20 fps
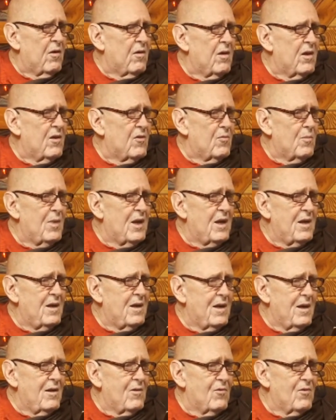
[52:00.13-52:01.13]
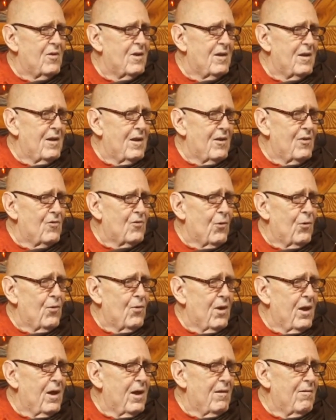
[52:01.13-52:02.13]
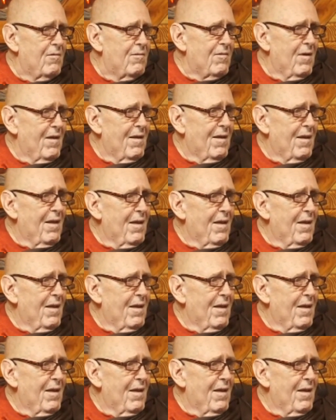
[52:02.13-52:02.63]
serious meditation in his whole life.